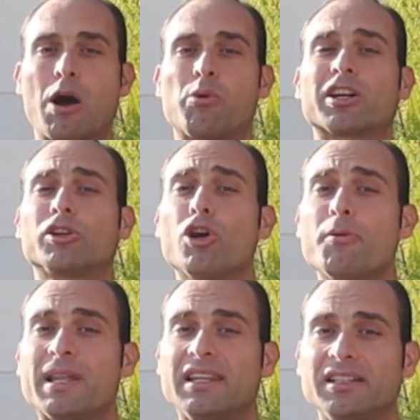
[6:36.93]
Our
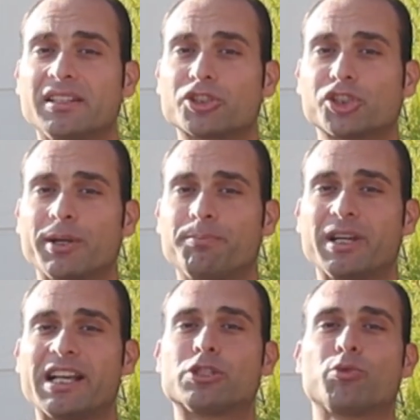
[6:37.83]
global leadership
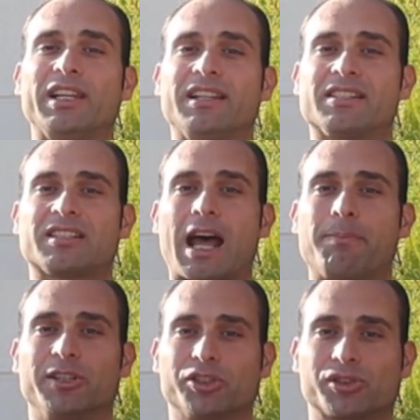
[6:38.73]
is well
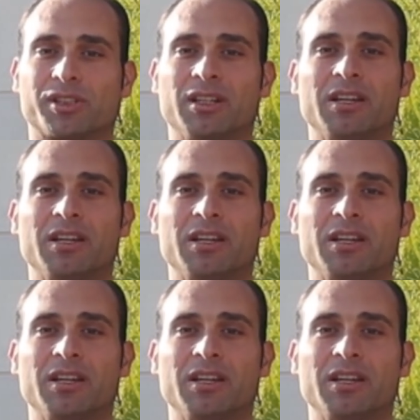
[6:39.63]
established.